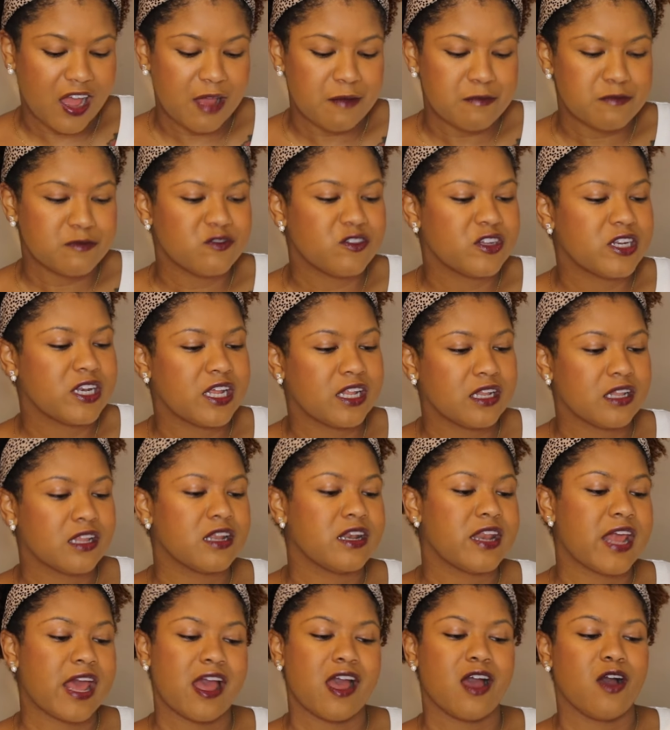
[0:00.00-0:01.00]
I'm vanilla
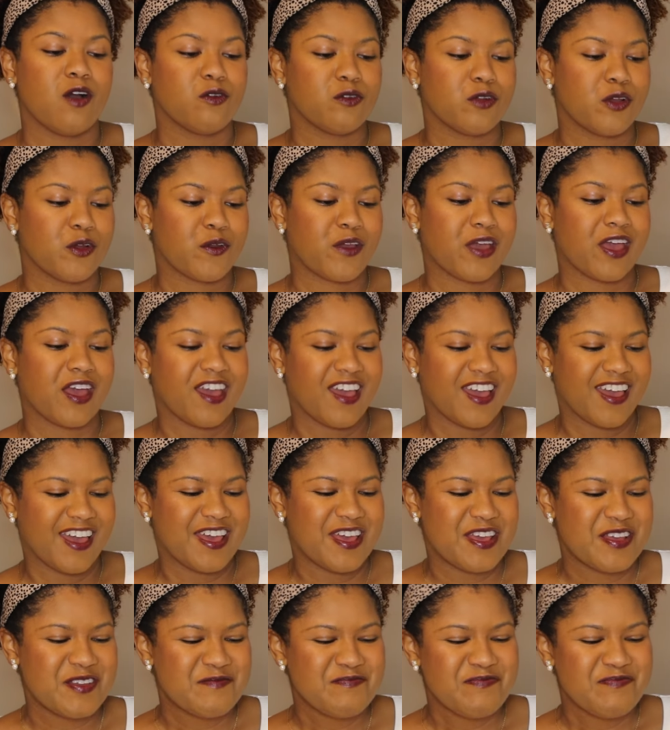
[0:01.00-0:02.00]
down, okay?